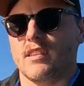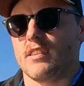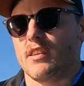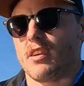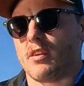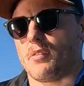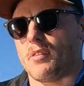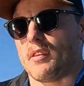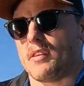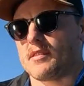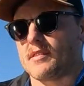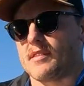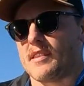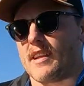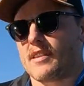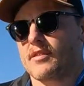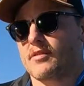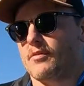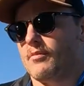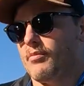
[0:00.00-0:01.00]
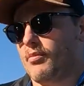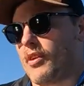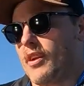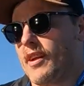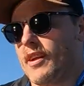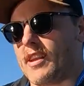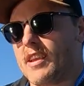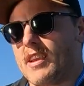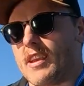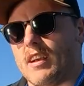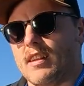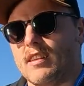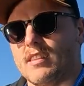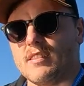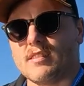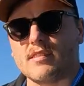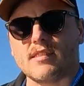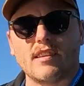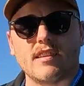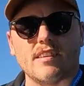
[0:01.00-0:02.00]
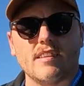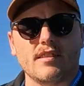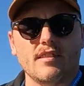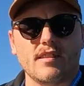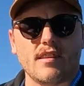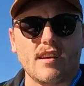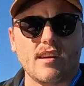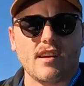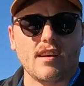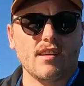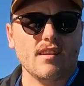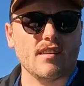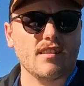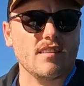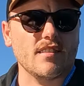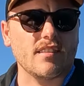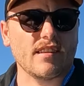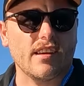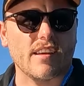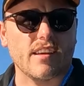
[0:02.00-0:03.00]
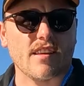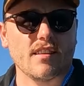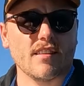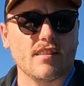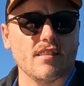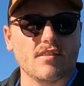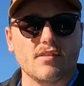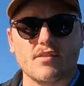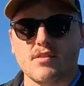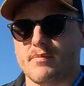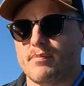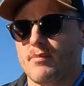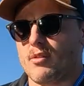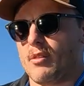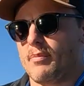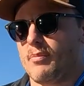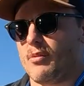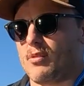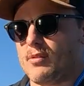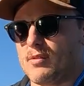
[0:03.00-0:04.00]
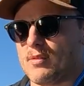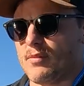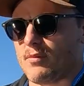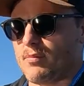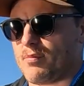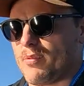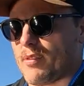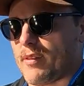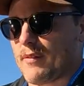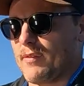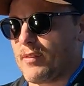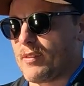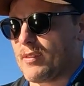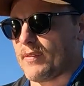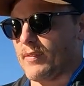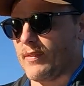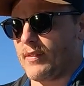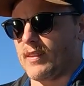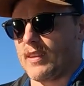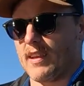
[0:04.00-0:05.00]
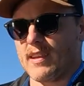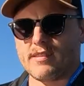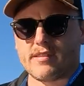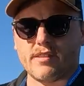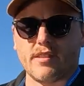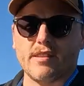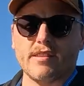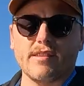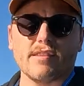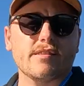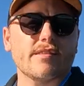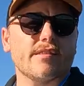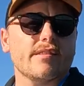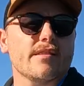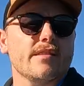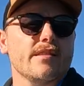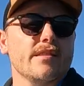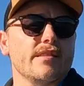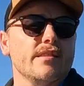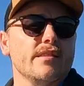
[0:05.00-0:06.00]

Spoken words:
You go with those natural browny colours, and yeah, just my personal preference for days like this.